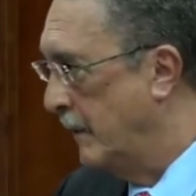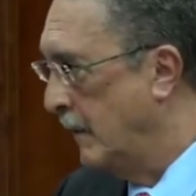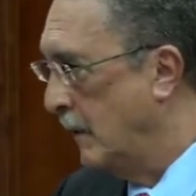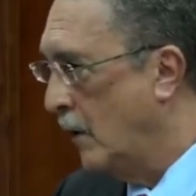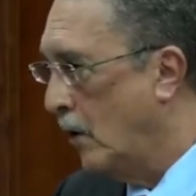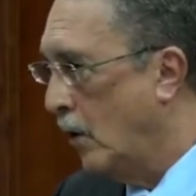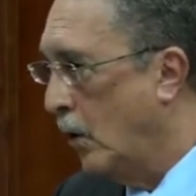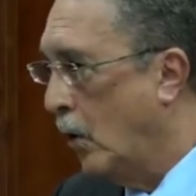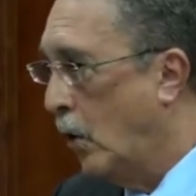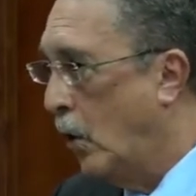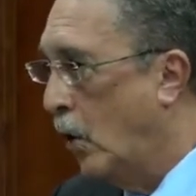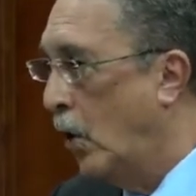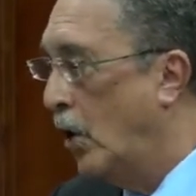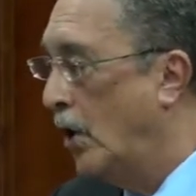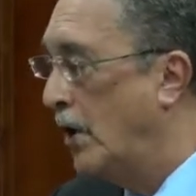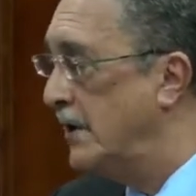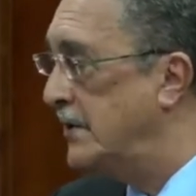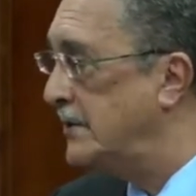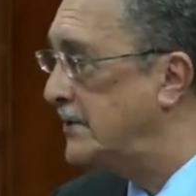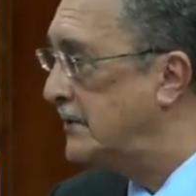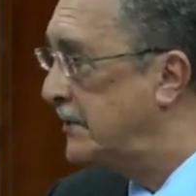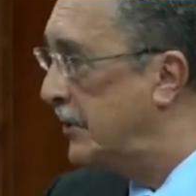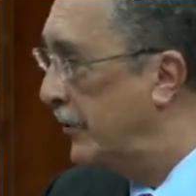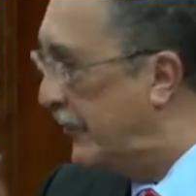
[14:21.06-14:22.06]
holds
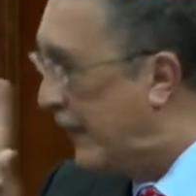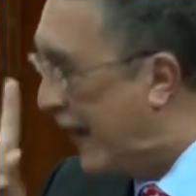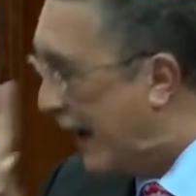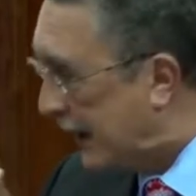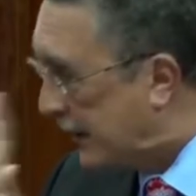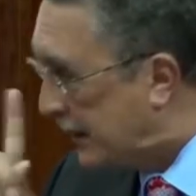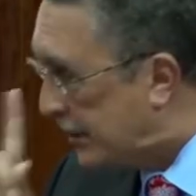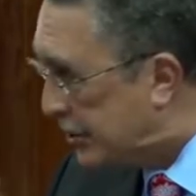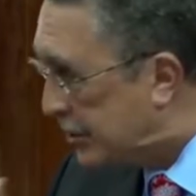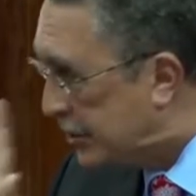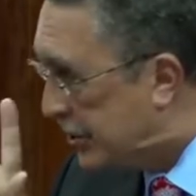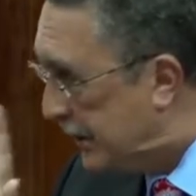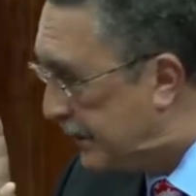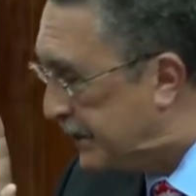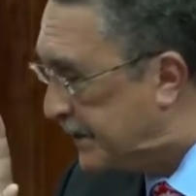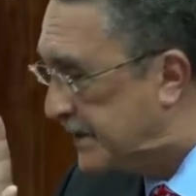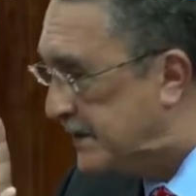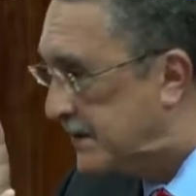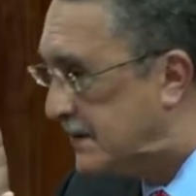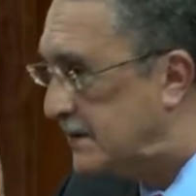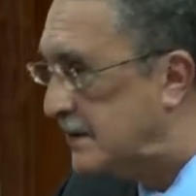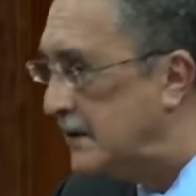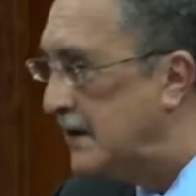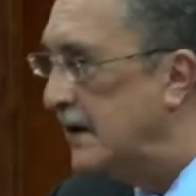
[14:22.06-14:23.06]
directorships
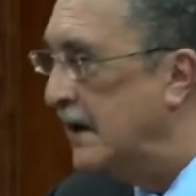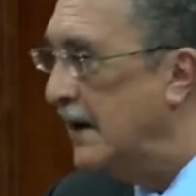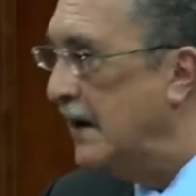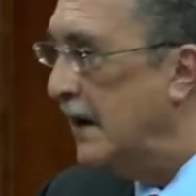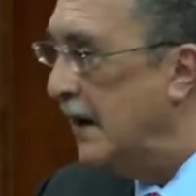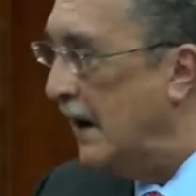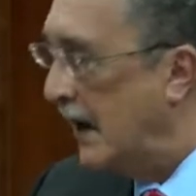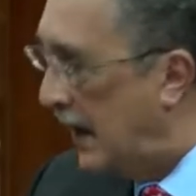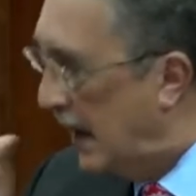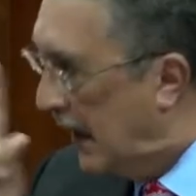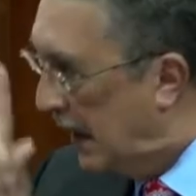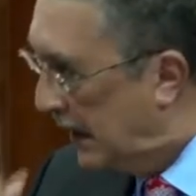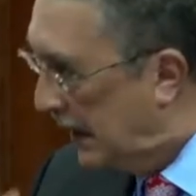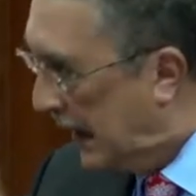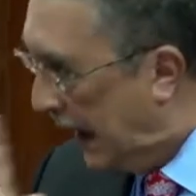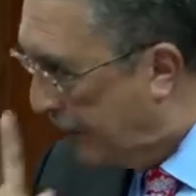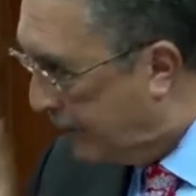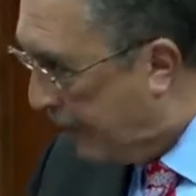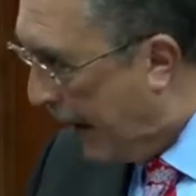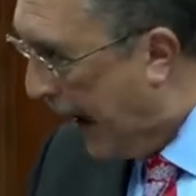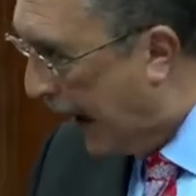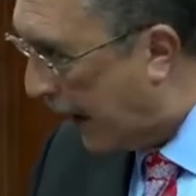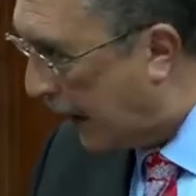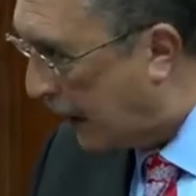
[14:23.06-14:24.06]
in that bank.